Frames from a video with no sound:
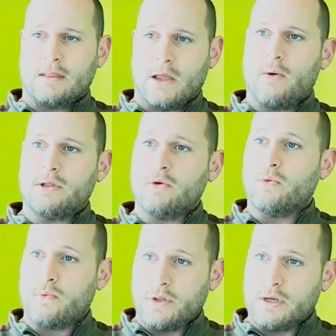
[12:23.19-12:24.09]
they always do
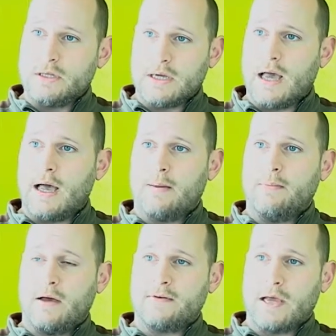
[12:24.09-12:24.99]
a really good job
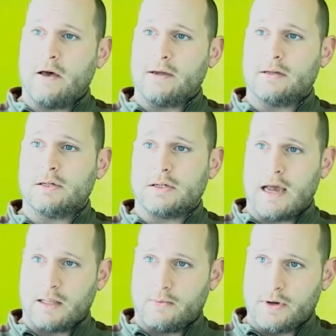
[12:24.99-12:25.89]
of telling us
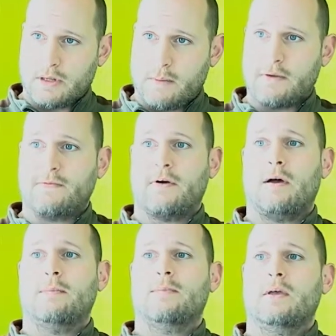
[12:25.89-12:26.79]
exactly where it's coming from,